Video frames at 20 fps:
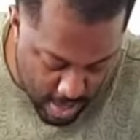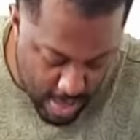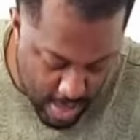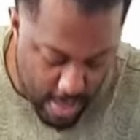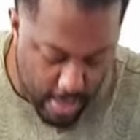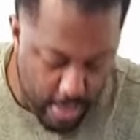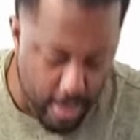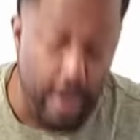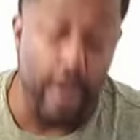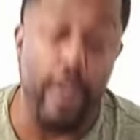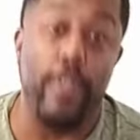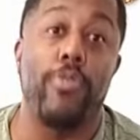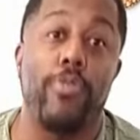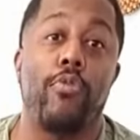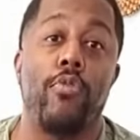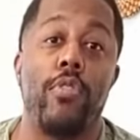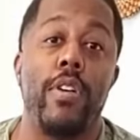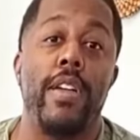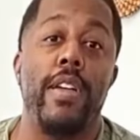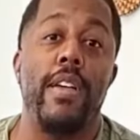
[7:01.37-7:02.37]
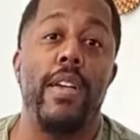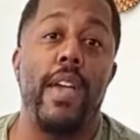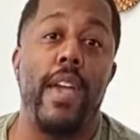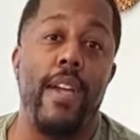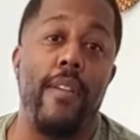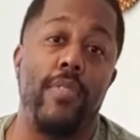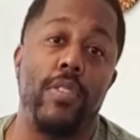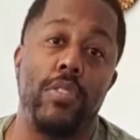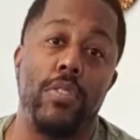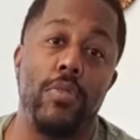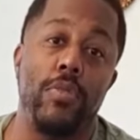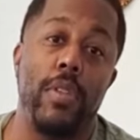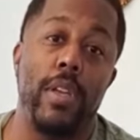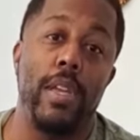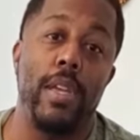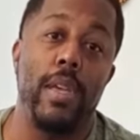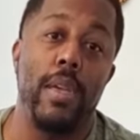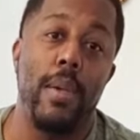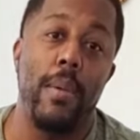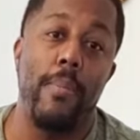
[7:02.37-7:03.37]
there are 3
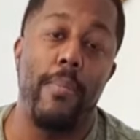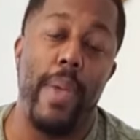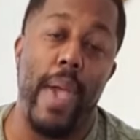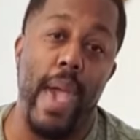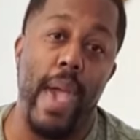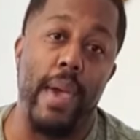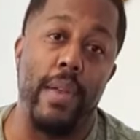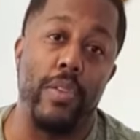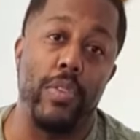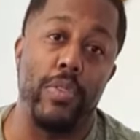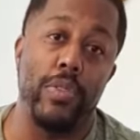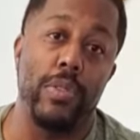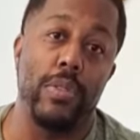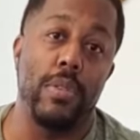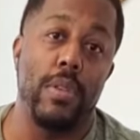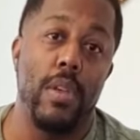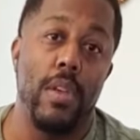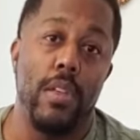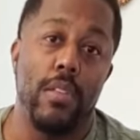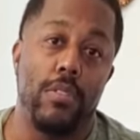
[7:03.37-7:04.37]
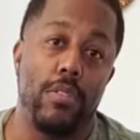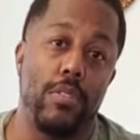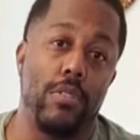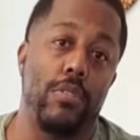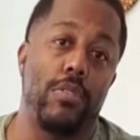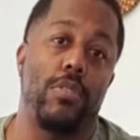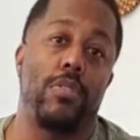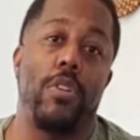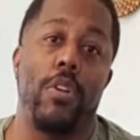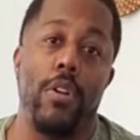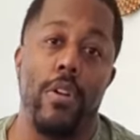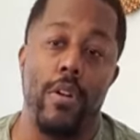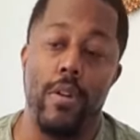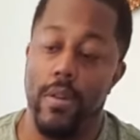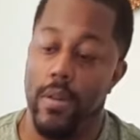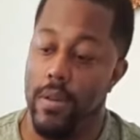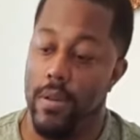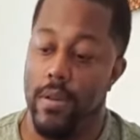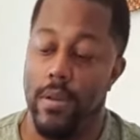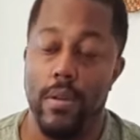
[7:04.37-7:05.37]
heavy-duty paddles to stir
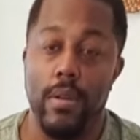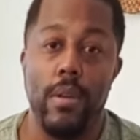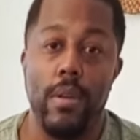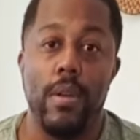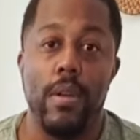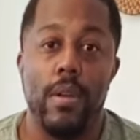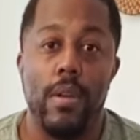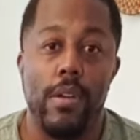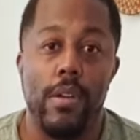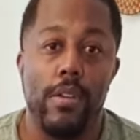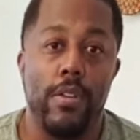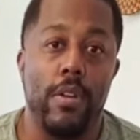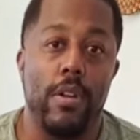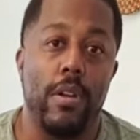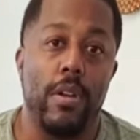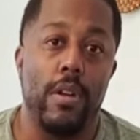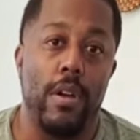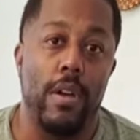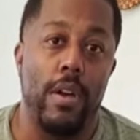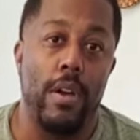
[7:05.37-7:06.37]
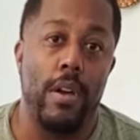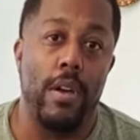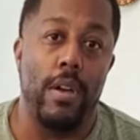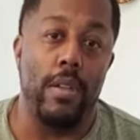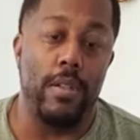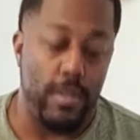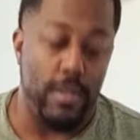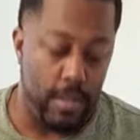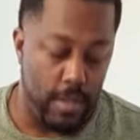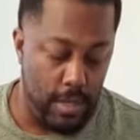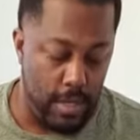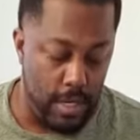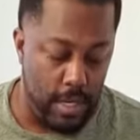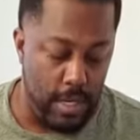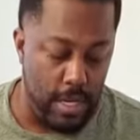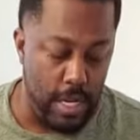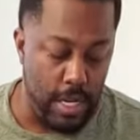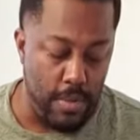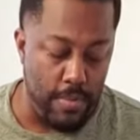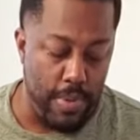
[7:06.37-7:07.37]
your
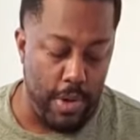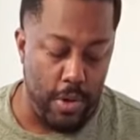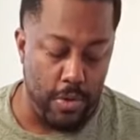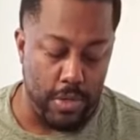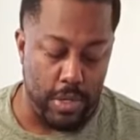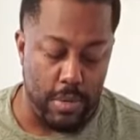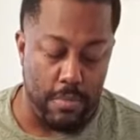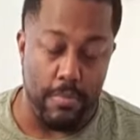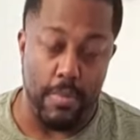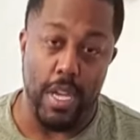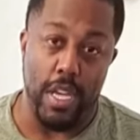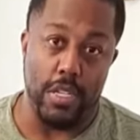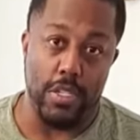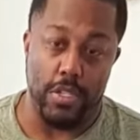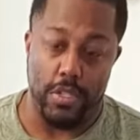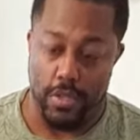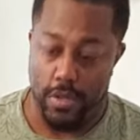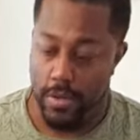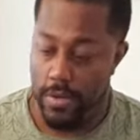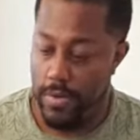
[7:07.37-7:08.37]
decomposing mixture.